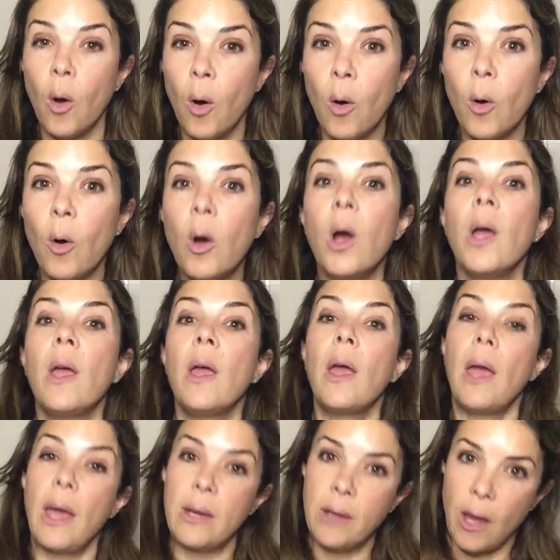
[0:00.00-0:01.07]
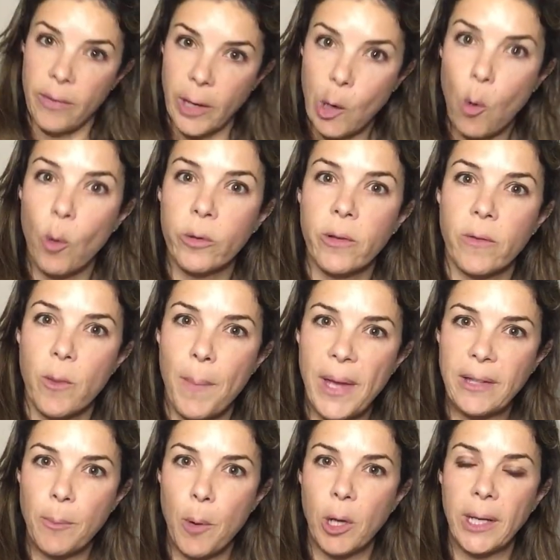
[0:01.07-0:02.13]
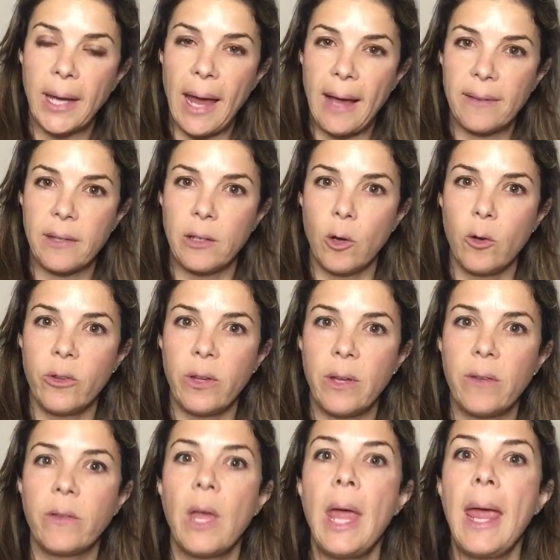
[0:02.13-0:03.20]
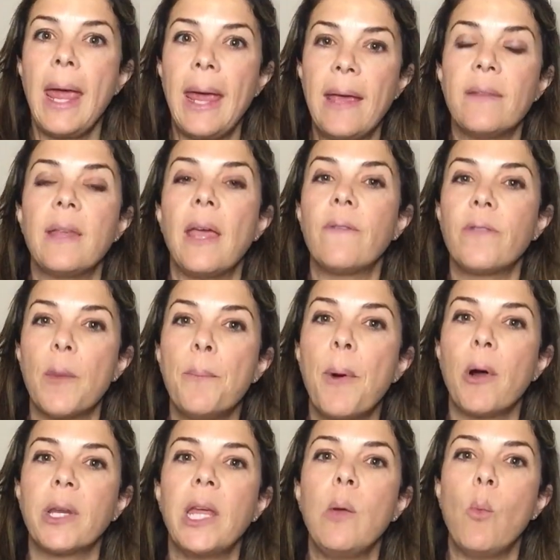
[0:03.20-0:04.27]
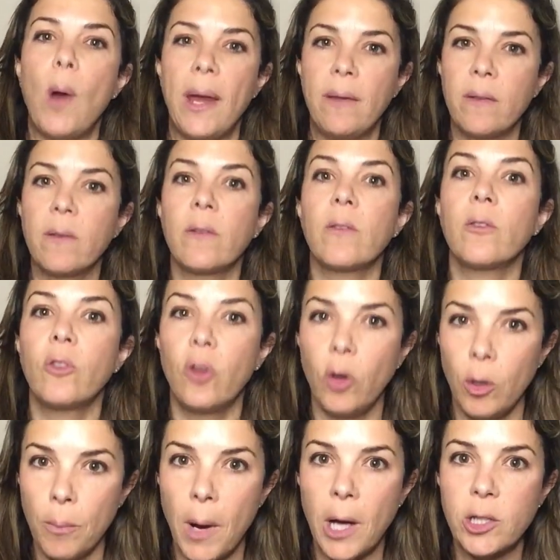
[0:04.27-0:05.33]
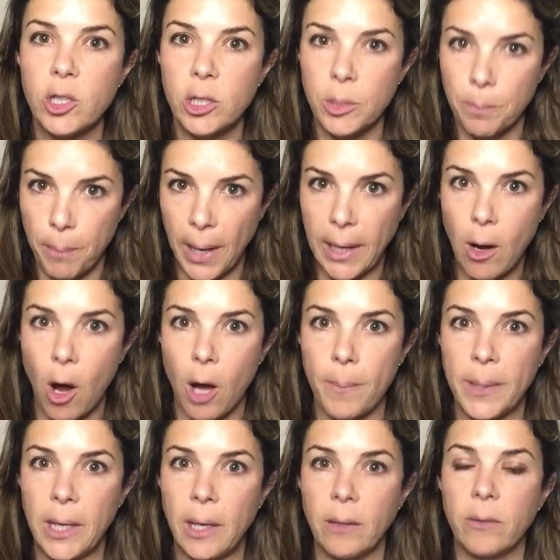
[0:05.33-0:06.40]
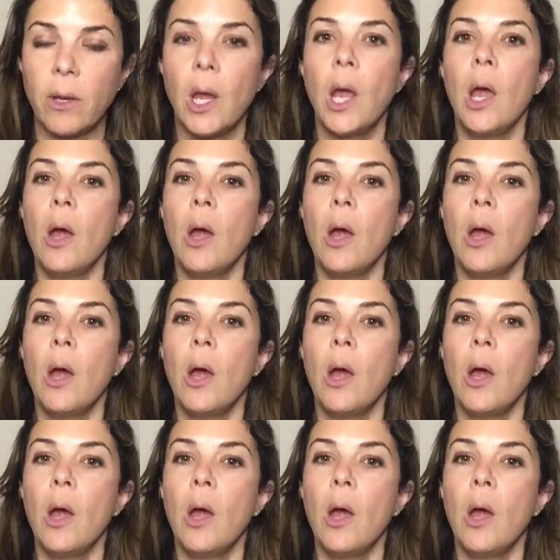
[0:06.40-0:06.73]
Or another cause of the metabolic acidosis is if the body wastes too much bicarbonate.